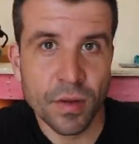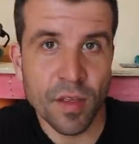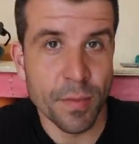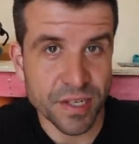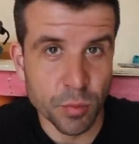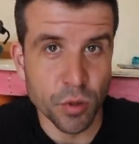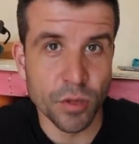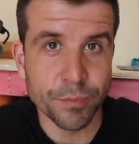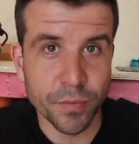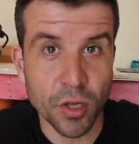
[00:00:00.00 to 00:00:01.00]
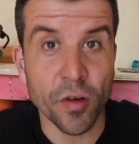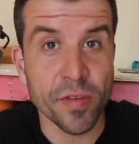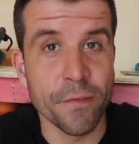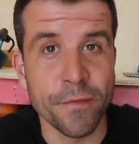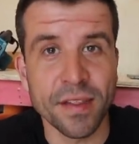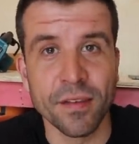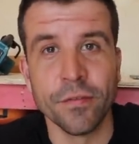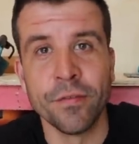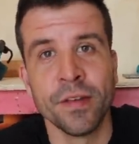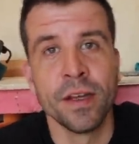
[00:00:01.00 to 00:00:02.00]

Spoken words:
it's much more cost effective.